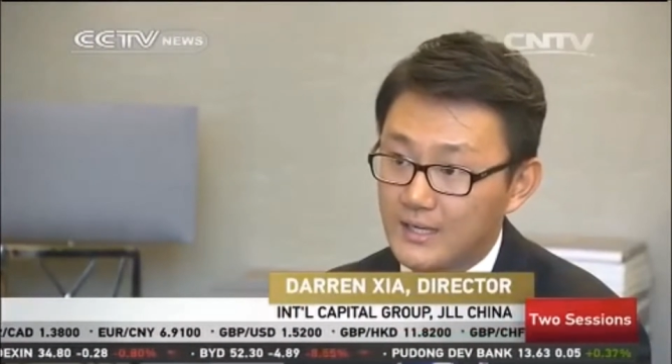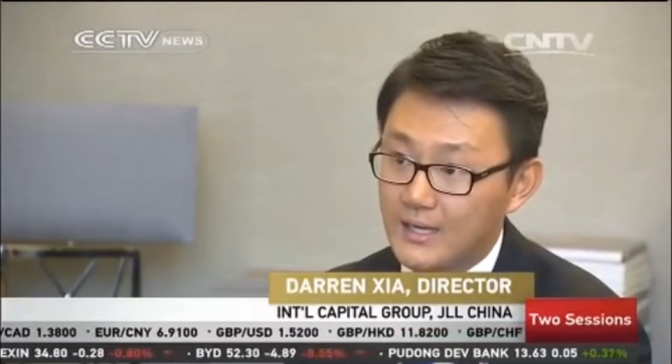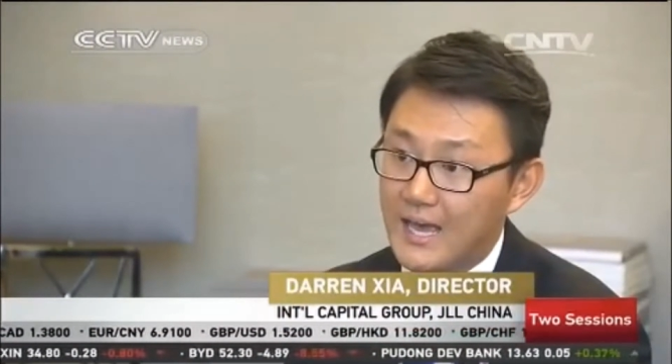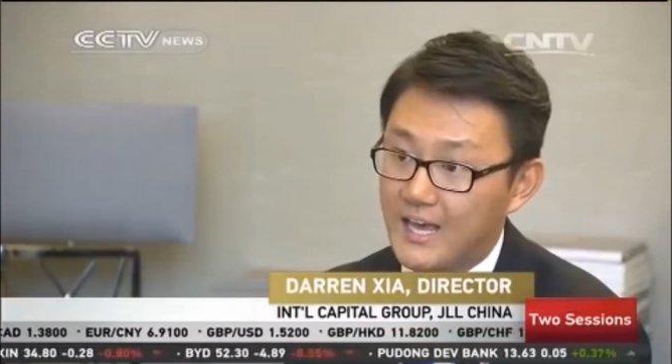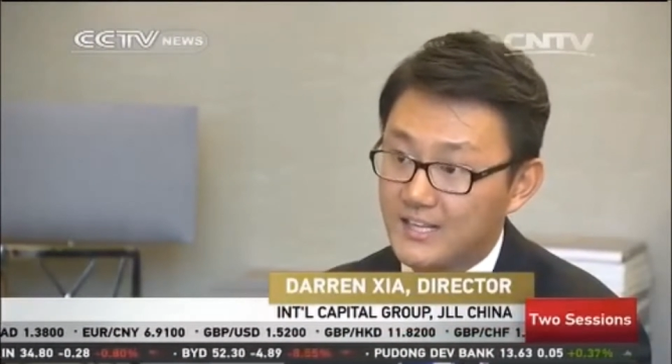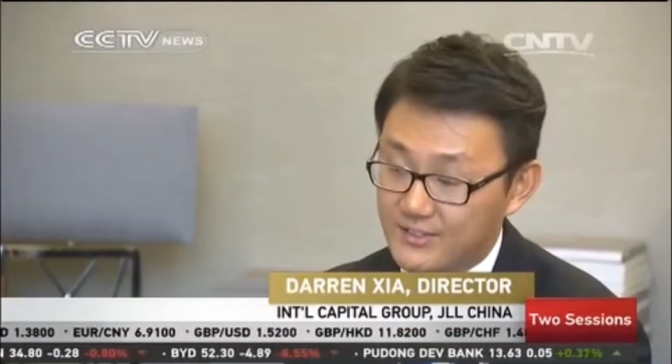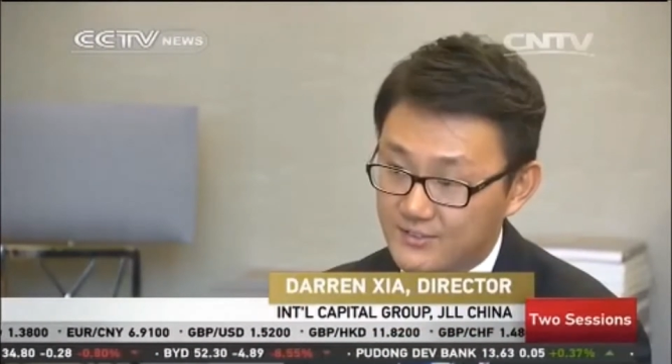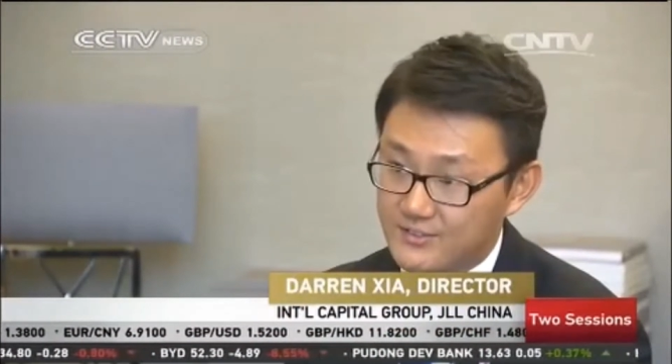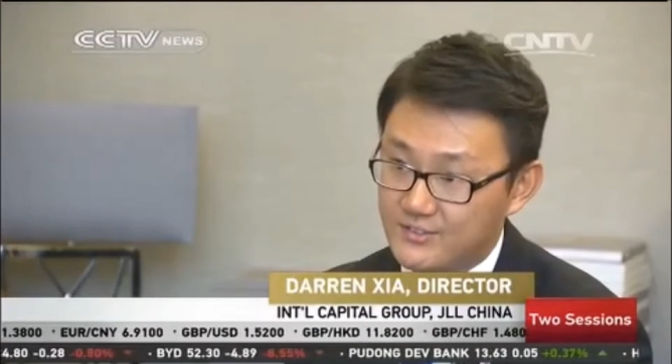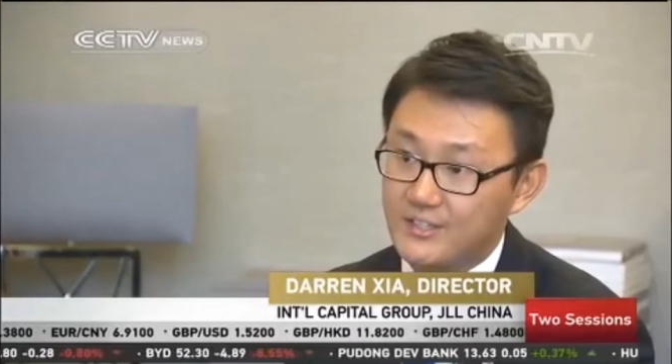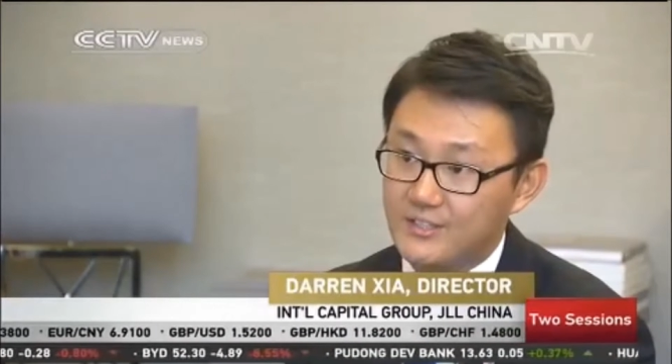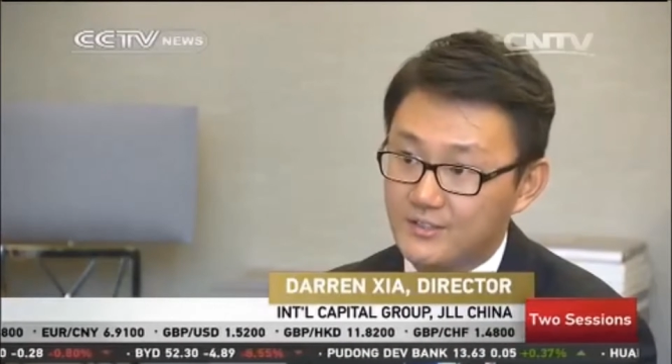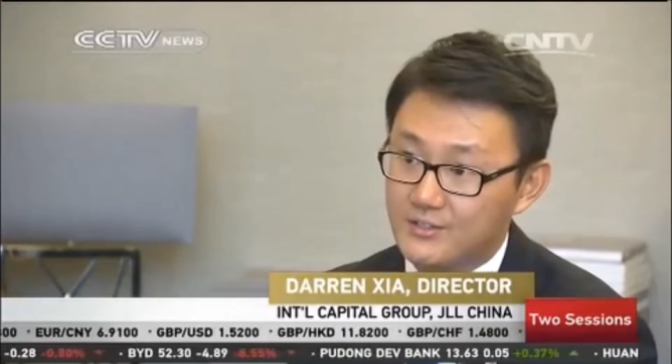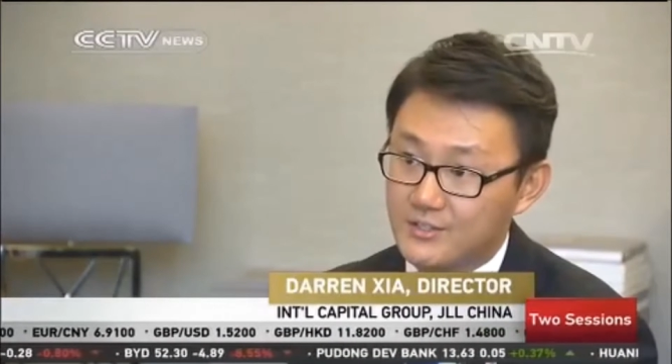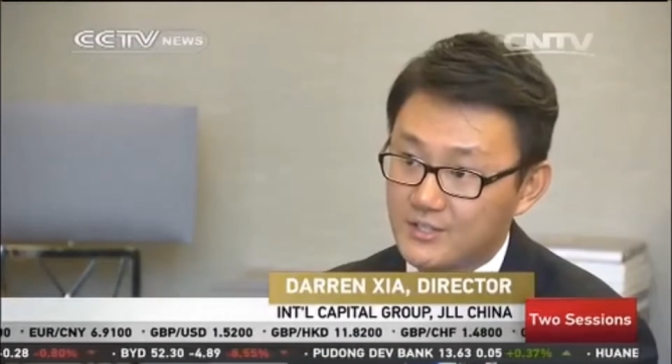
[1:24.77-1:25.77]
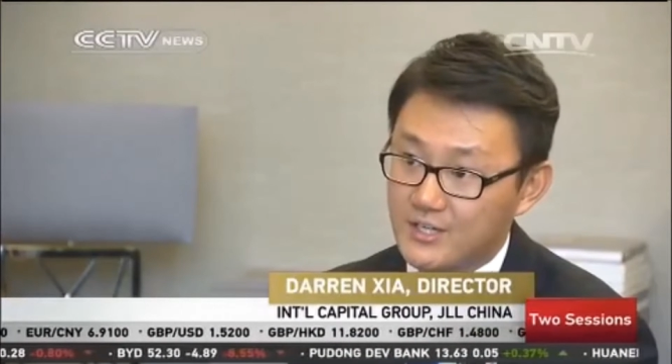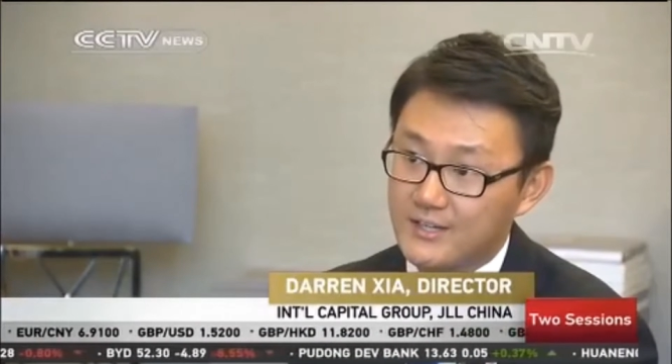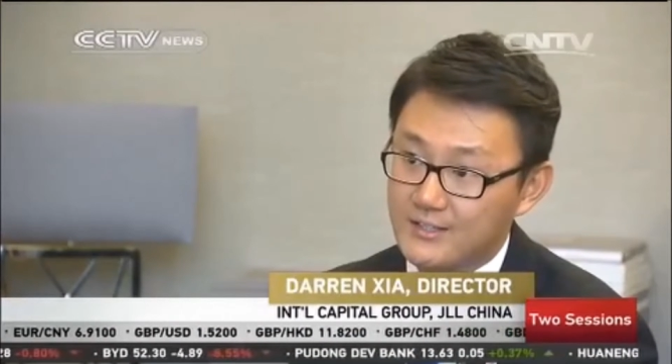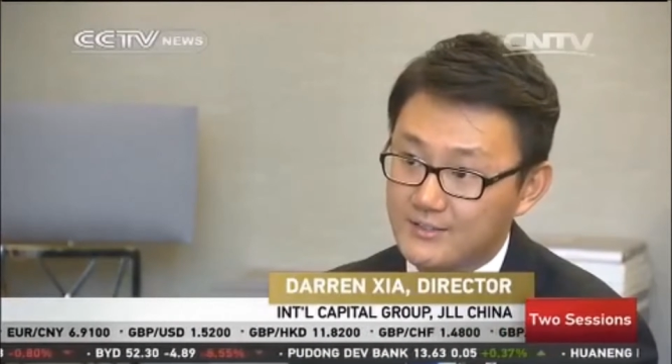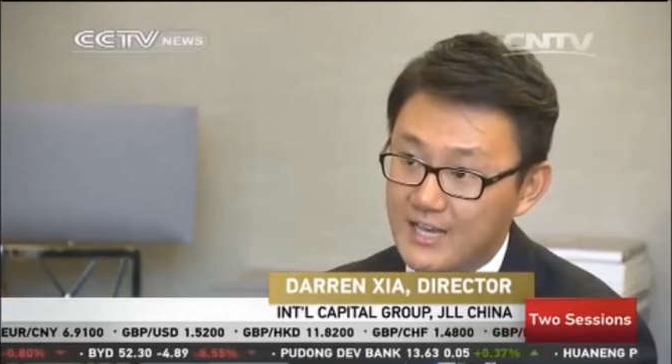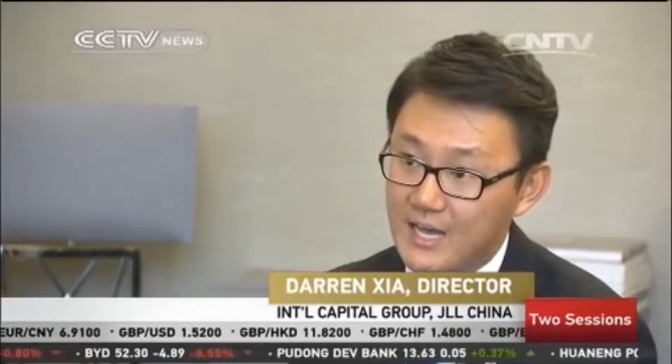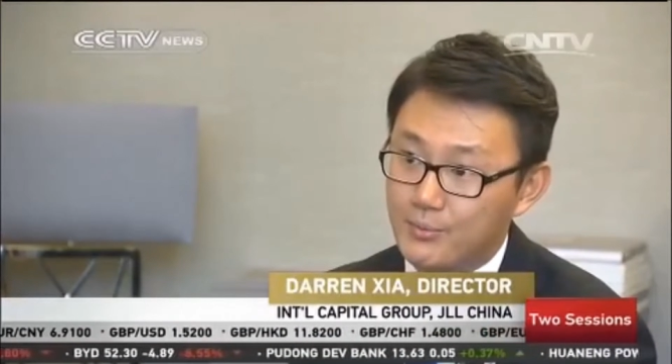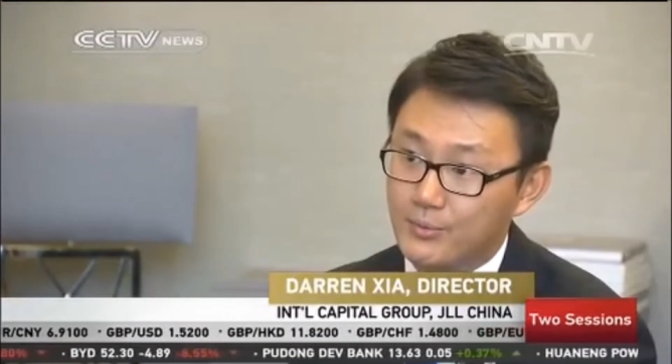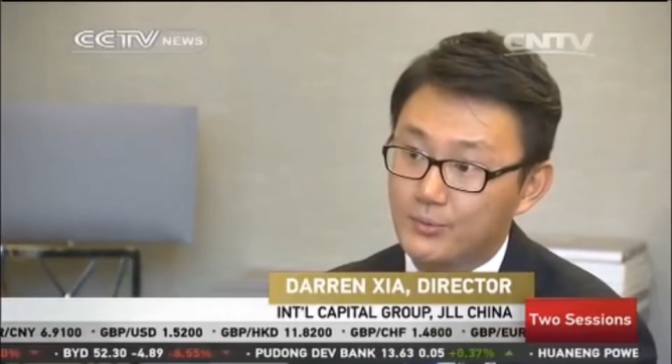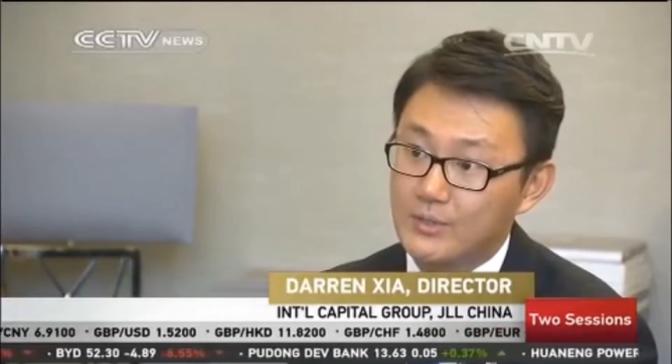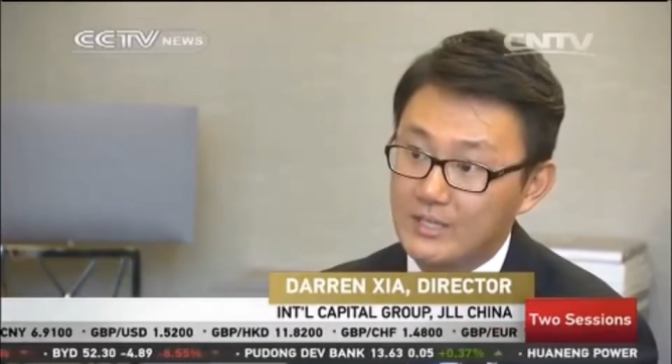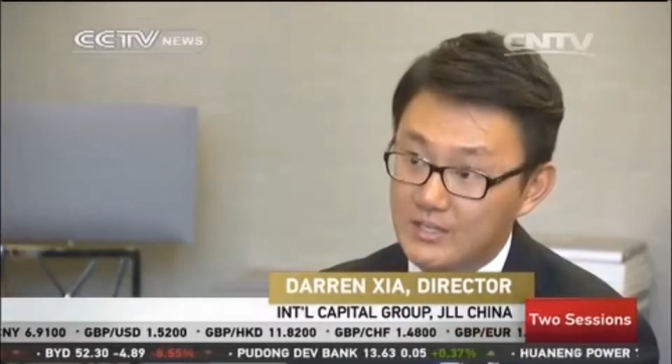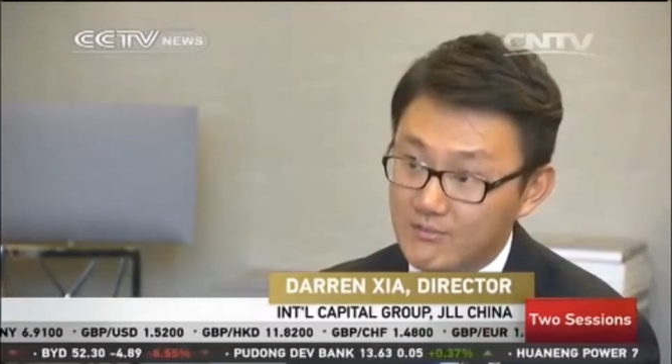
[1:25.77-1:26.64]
has exceeded Chinese capital